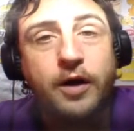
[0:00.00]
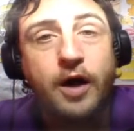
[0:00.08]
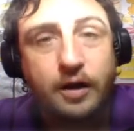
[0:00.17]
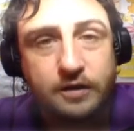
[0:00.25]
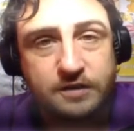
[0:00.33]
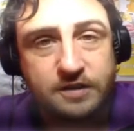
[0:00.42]

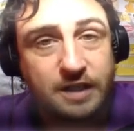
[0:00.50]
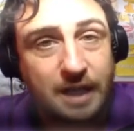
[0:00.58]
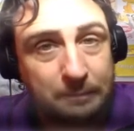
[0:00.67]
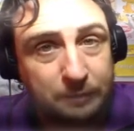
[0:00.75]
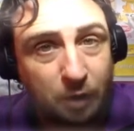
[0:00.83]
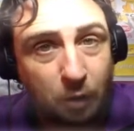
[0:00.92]
answer
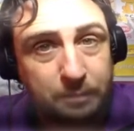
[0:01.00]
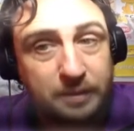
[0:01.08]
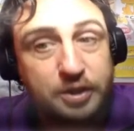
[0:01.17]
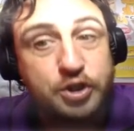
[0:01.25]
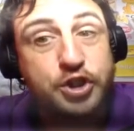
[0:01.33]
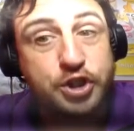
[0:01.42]
comes up,
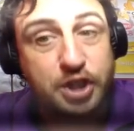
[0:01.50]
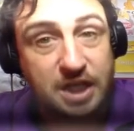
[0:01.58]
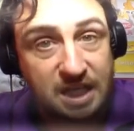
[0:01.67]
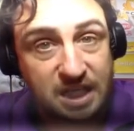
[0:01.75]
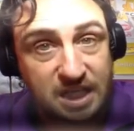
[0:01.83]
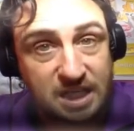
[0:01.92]

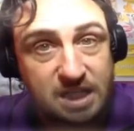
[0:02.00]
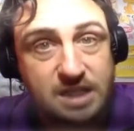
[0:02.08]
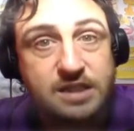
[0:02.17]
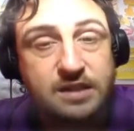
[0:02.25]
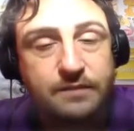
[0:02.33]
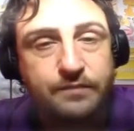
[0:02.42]
she's,